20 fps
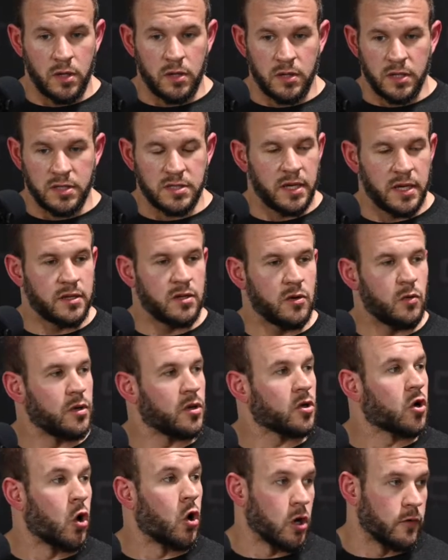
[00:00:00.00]
it's like doing the
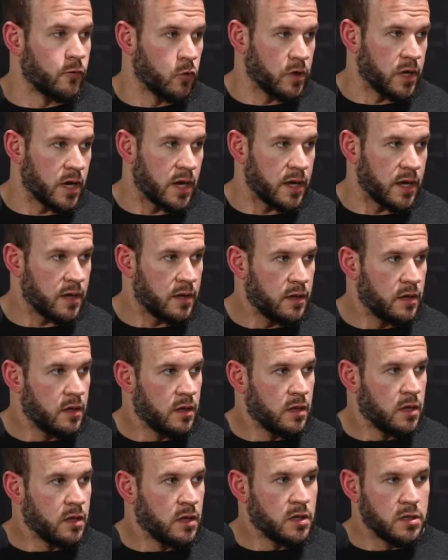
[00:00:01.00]
carnivore diet,
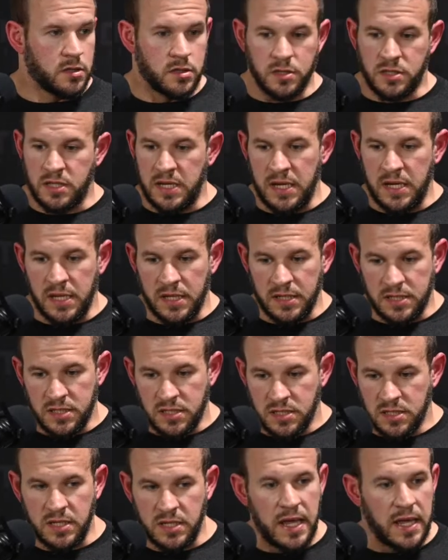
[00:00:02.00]
just eating
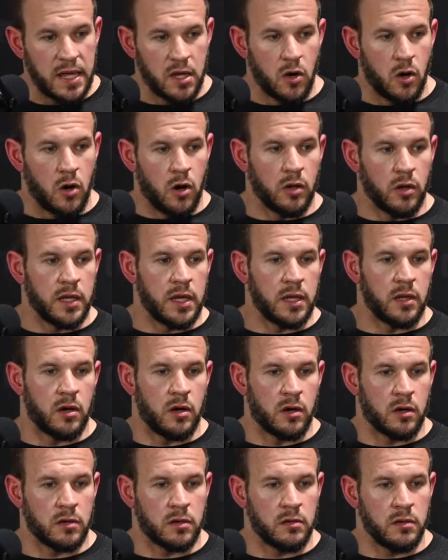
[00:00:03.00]
steak all day
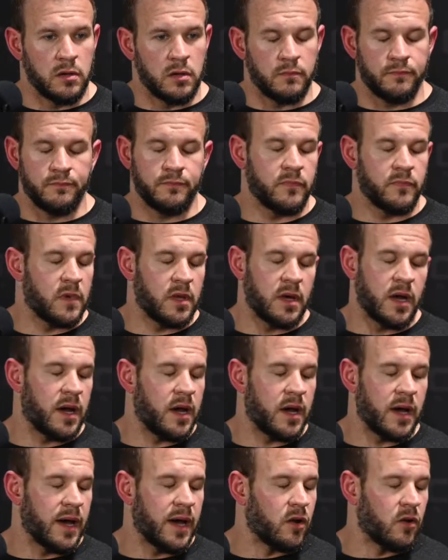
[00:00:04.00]
long.
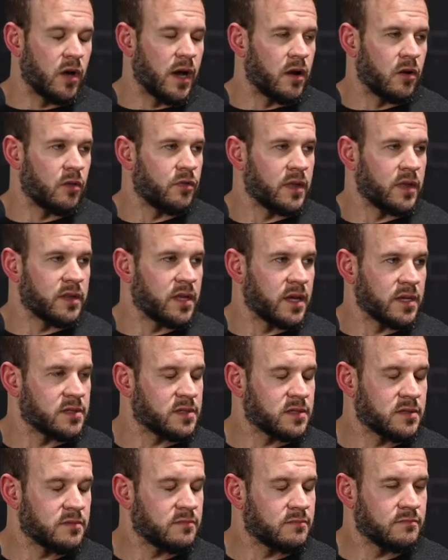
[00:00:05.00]
I don't think
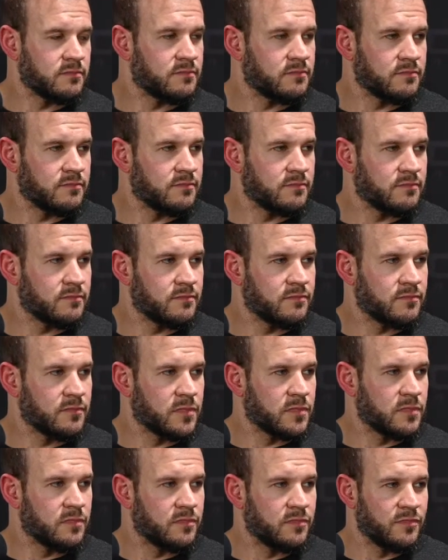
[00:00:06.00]
that's
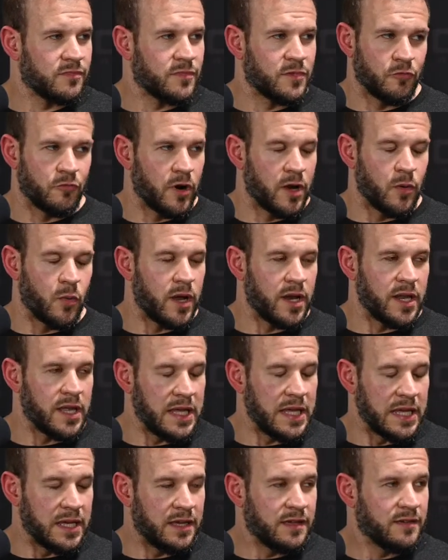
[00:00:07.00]
the right way to eat.